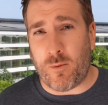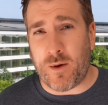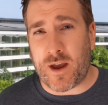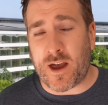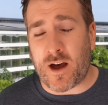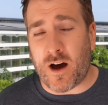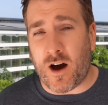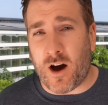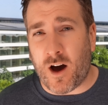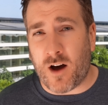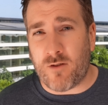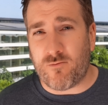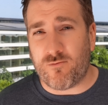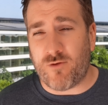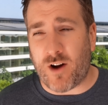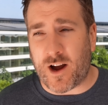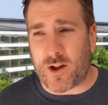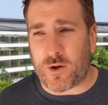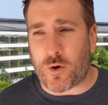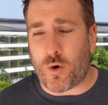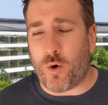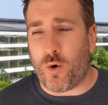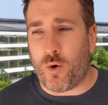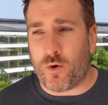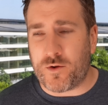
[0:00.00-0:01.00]
we can't
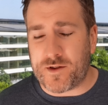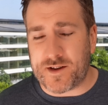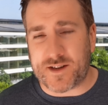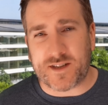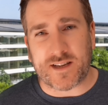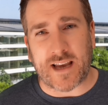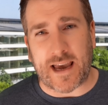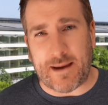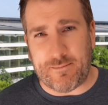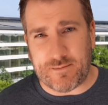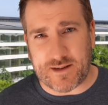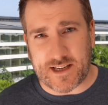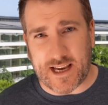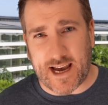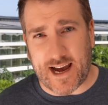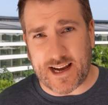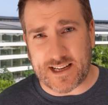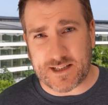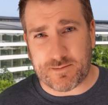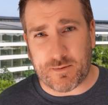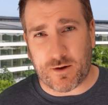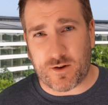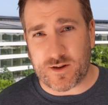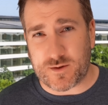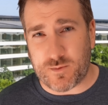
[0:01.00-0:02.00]
run all the same
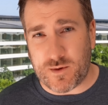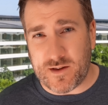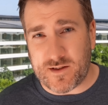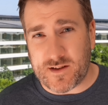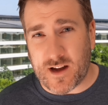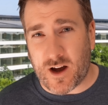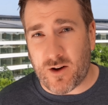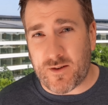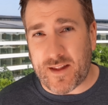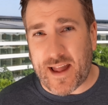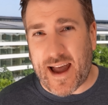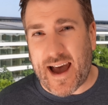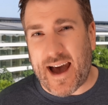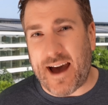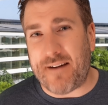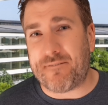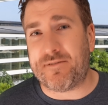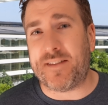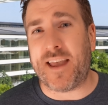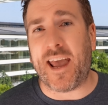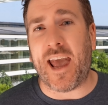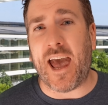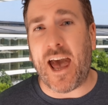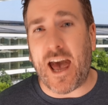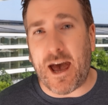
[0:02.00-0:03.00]
tests because we don't have the